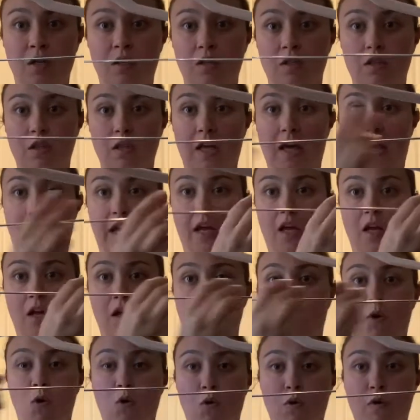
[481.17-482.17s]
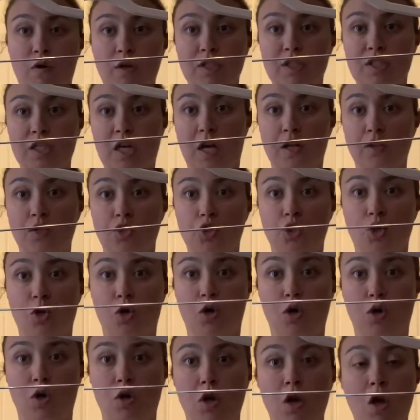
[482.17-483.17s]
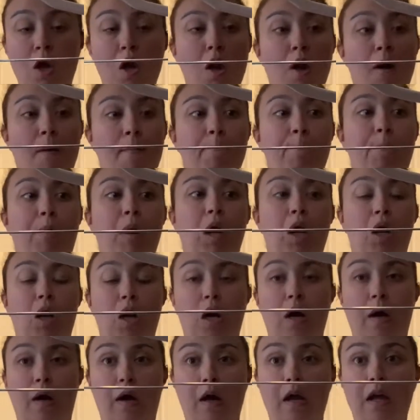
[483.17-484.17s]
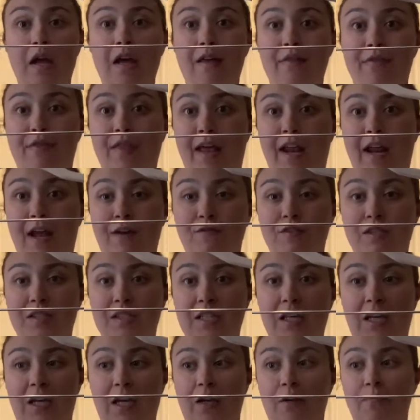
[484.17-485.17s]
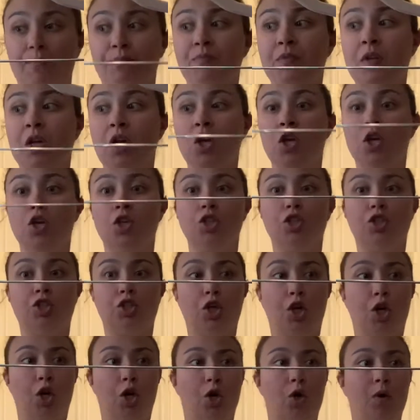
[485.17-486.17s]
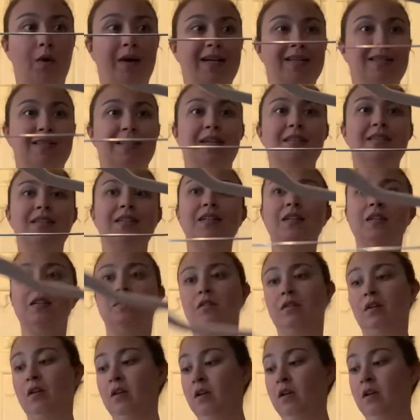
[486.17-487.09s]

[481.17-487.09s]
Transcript: like horizontal bar that I've seen. So it doesn't